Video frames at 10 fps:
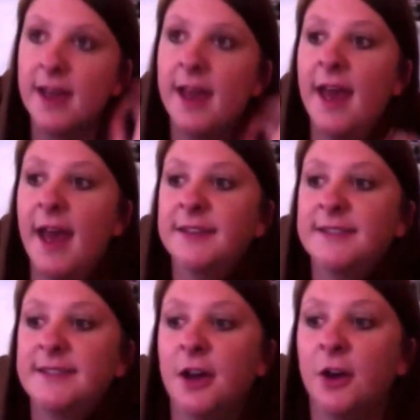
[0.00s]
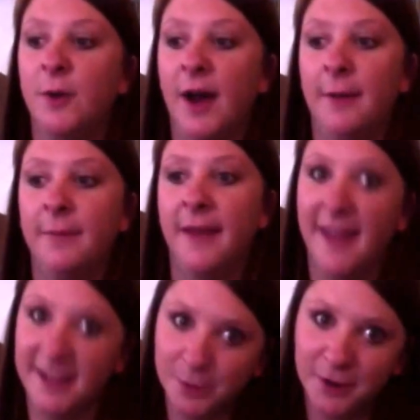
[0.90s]
And so, and
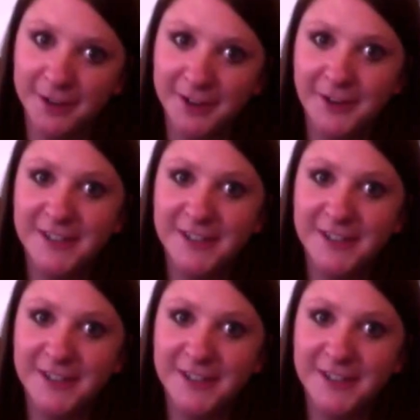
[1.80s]
that's where, the